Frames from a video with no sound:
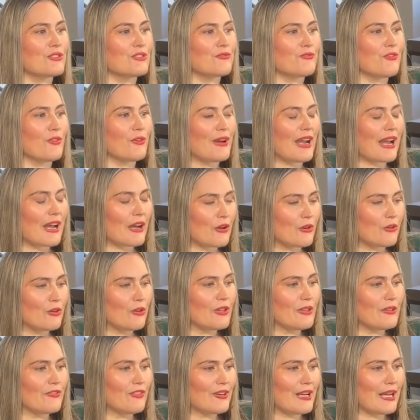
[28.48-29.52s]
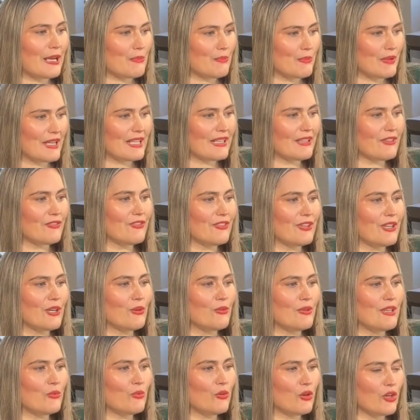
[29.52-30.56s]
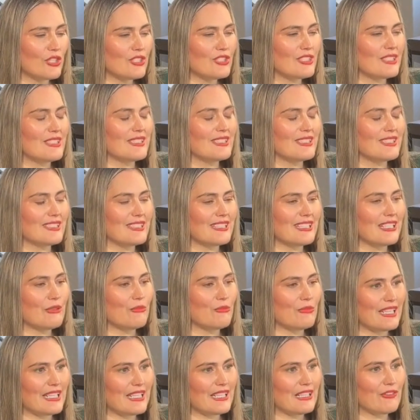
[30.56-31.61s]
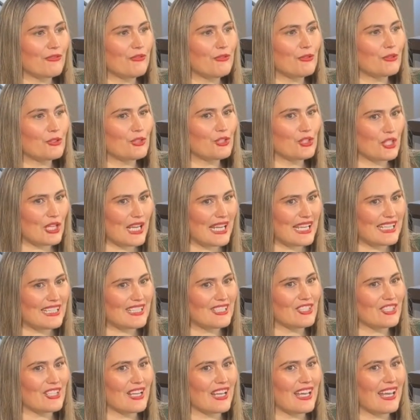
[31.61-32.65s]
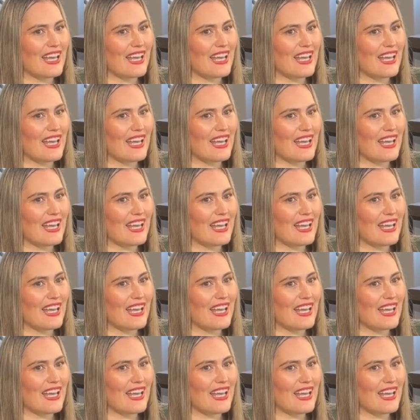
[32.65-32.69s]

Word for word: for our good Albina, but we wanted to see meaningful change.